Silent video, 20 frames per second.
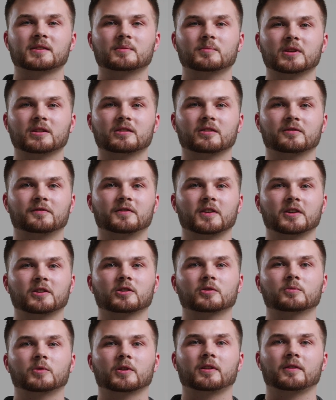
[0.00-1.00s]
can be
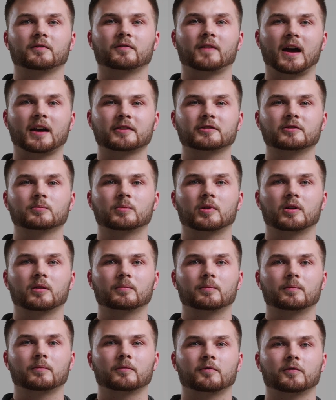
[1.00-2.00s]
configured with a vacuum
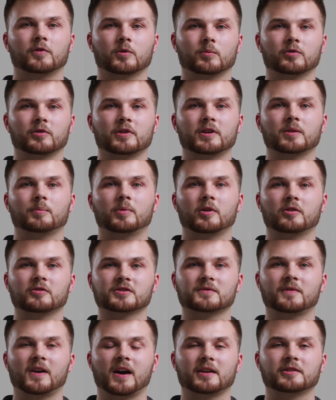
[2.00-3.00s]
pump for pre and
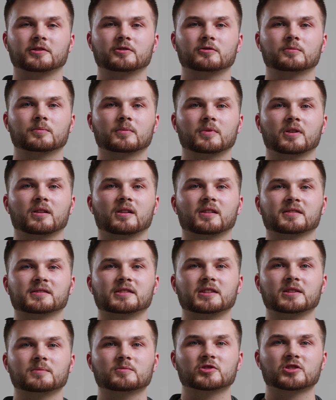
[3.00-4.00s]
post vacuum, a
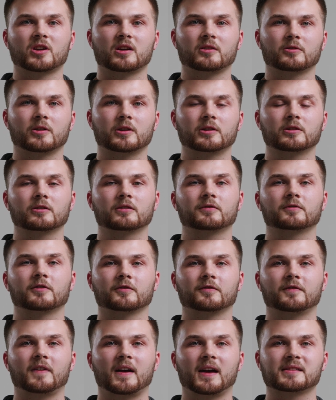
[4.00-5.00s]
steam generator for
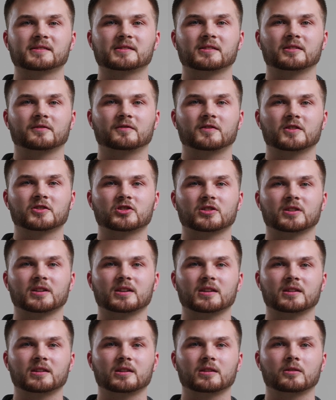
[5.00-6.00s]
fast and efficient
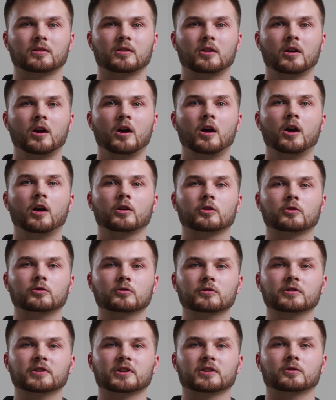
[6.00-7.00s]
heating,
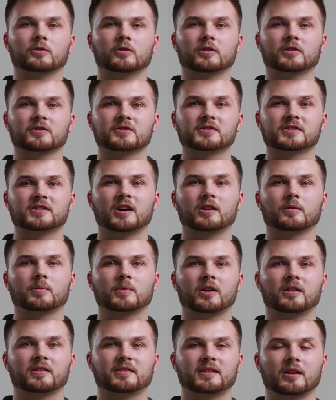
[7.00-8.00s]
cooling coils to help
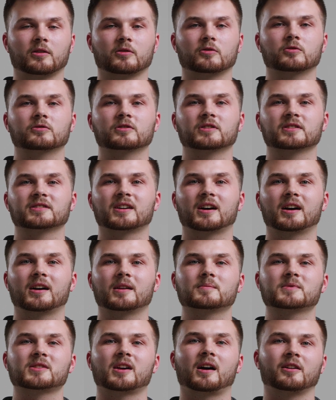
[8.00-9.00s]
cut down cooling
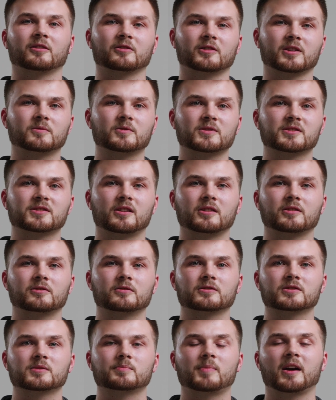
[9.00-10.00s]
times on liquid
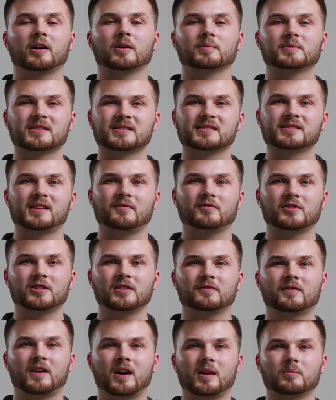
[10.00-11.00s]
cycles by up to
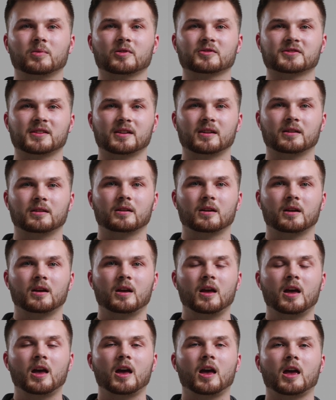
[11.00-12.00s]
75%,
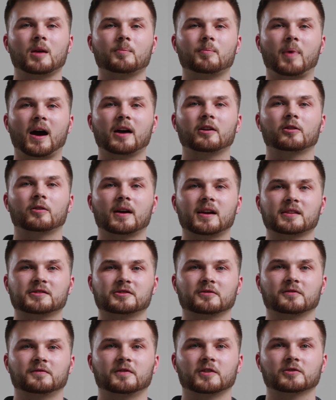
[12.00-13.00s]
a
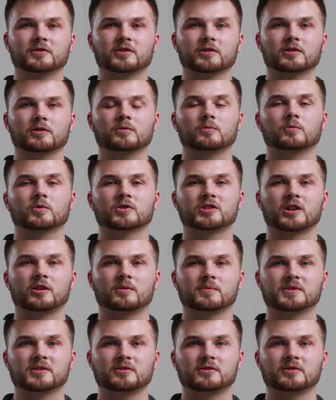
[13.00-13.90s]
biohazard filter, which helps